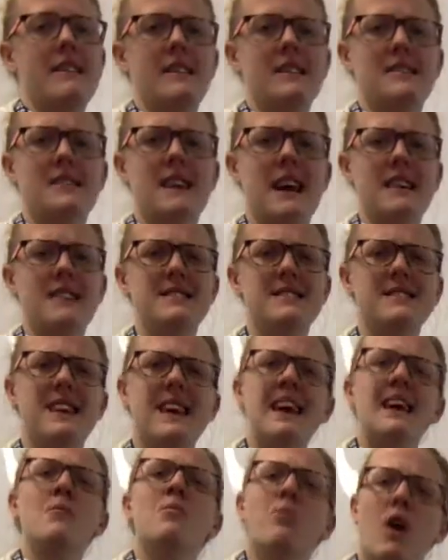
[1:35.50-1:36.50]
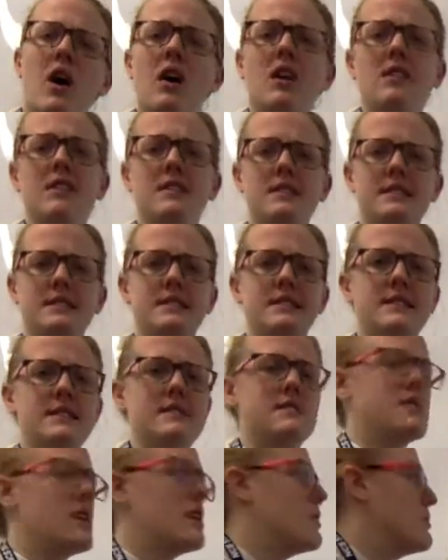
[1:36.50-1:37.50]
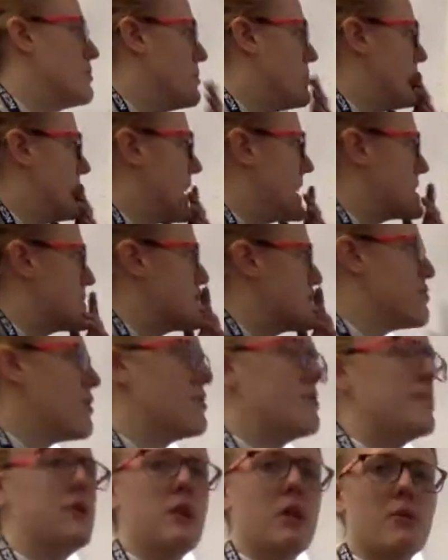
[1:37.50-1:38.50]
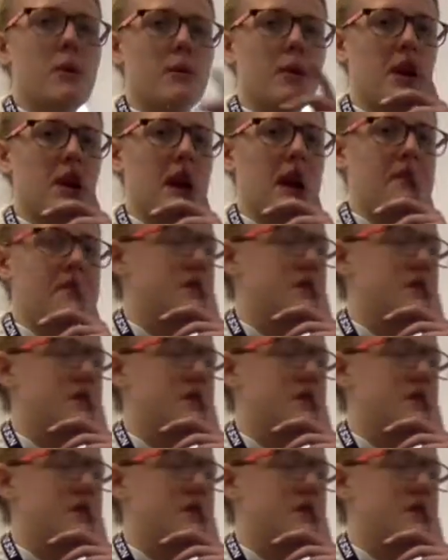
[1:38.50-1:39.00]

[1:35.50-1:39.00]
in this case, it works. So that's probably not where we're going to have